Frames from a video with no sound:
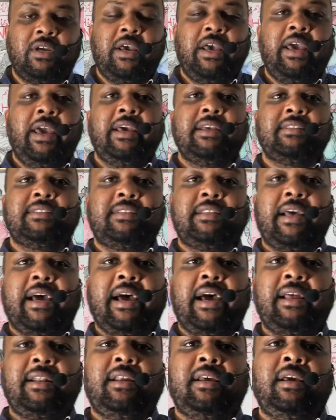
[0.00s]
is
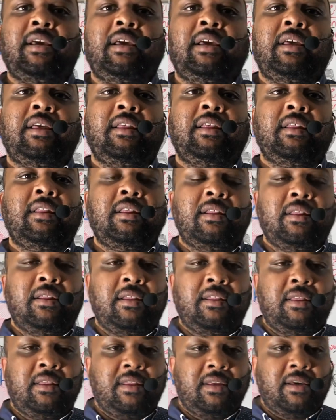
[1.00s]
that
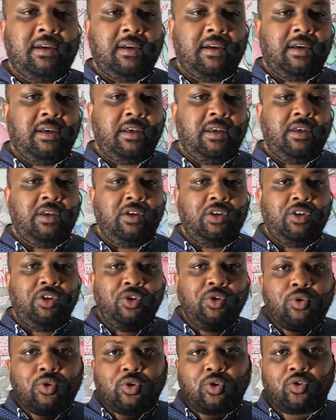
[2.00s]
the
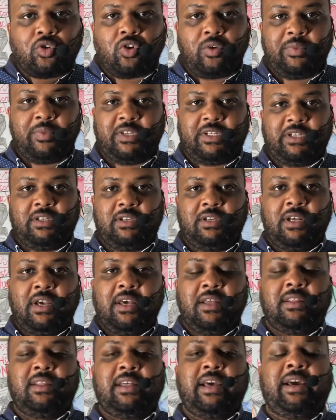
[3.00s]
euchromatin
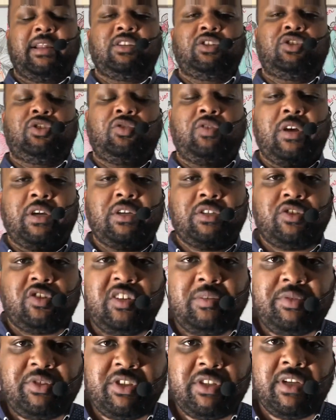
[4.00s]
that is
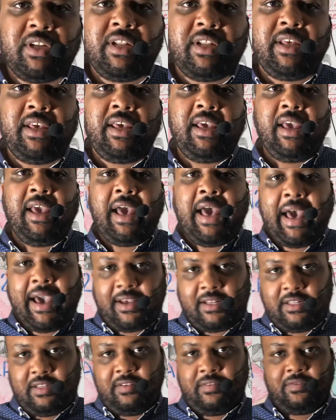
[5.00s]
transcriptionally
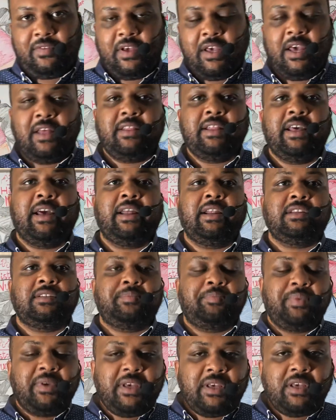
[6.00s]
active, that is
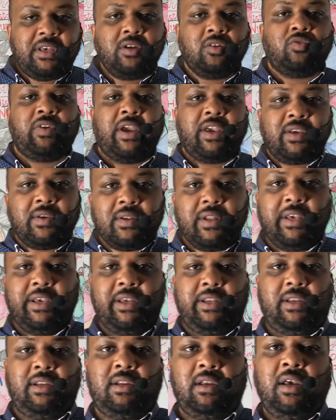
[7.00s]
being
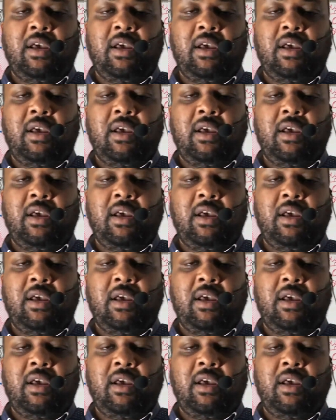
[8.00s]
regulated,